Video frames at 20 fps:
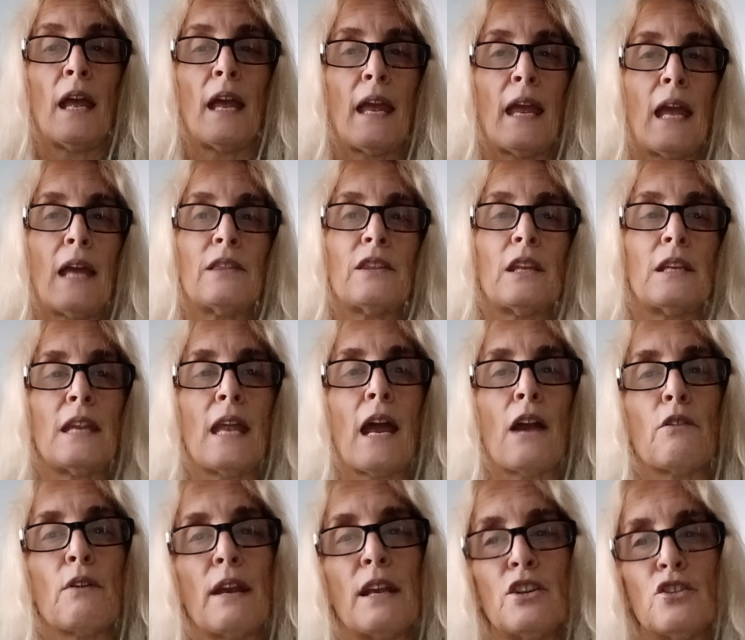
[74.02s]
And the
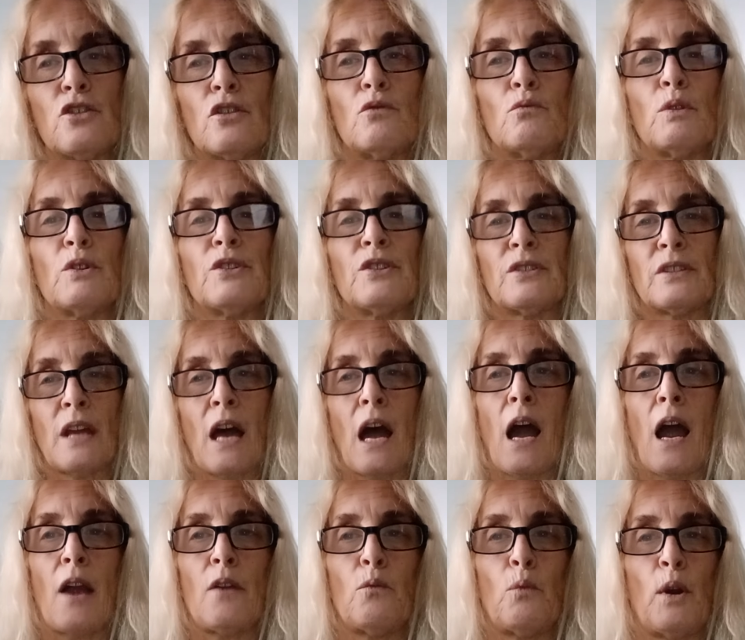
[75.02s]
narration will
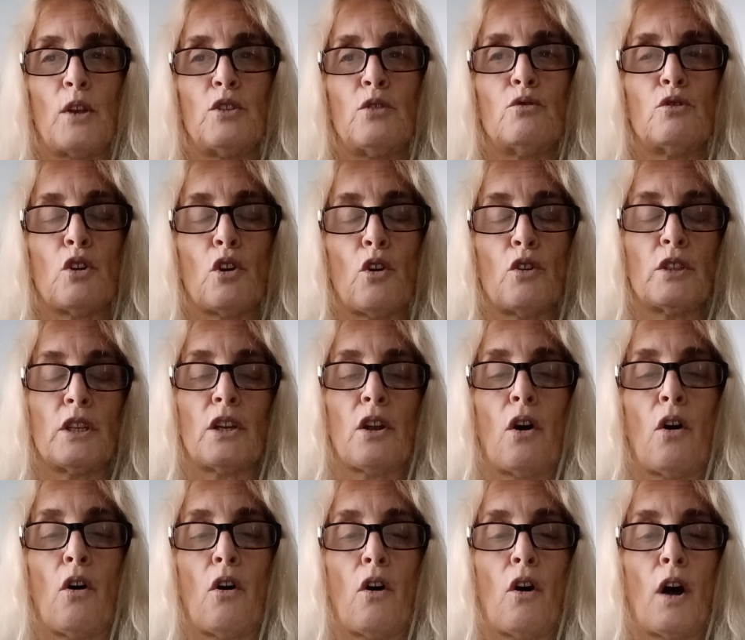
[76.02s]
start when you turn it
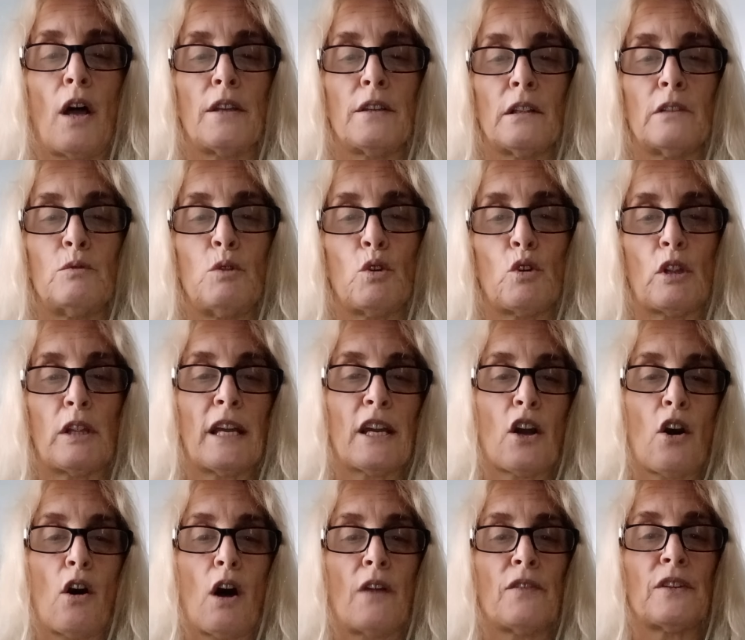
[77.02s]
on. When you
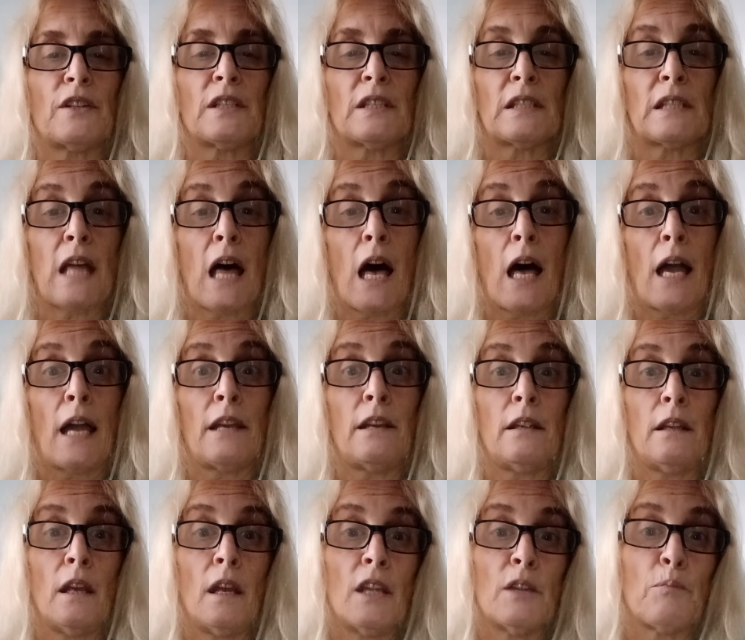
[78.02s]
click on the
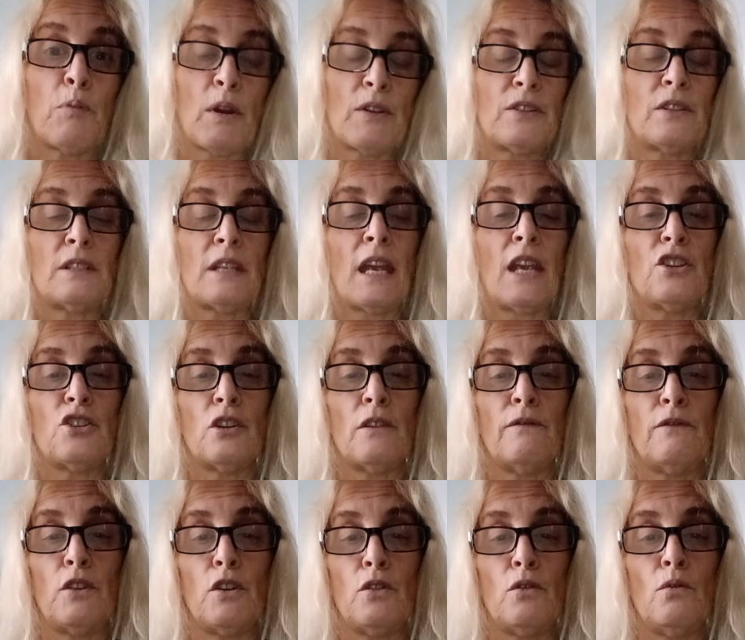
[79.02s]
slide
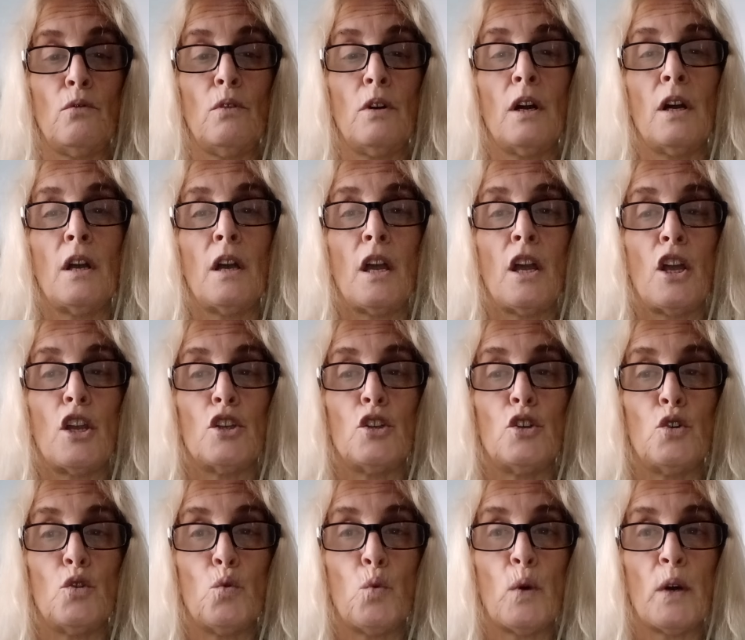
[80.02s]
presentation view,
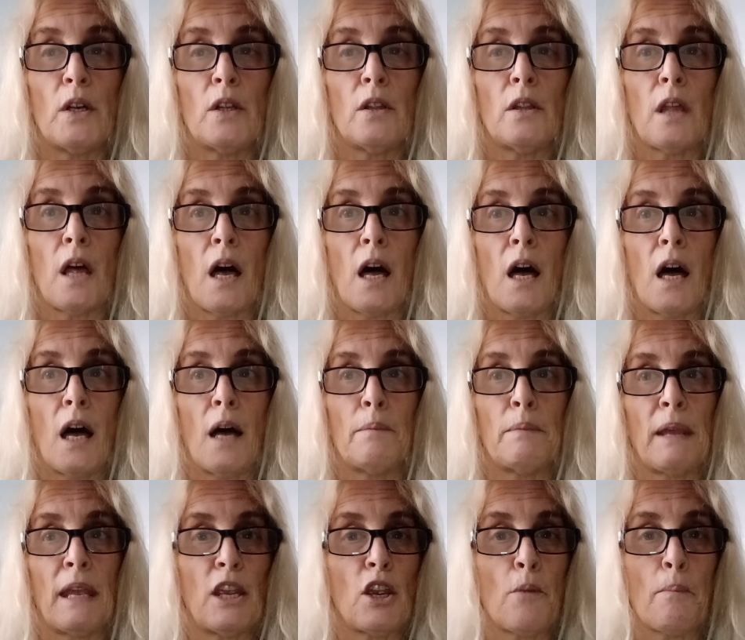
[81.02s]
you will
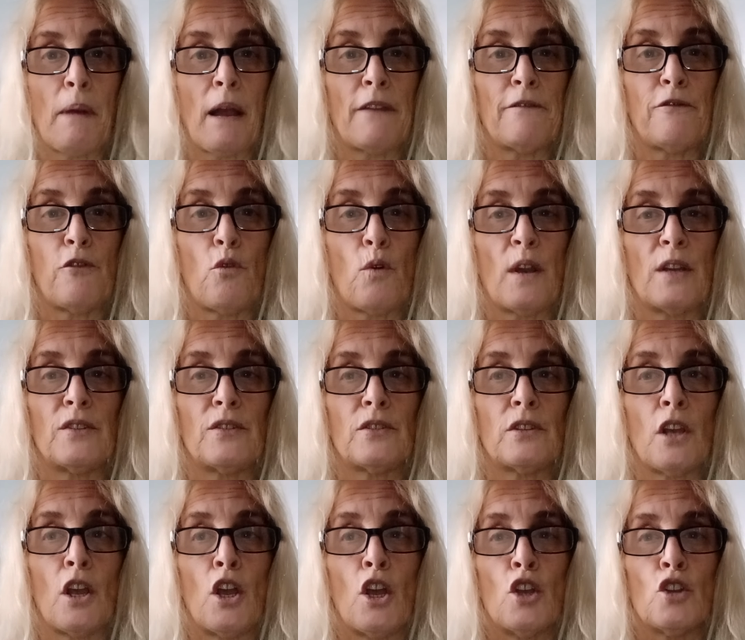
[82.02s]
hear my voice.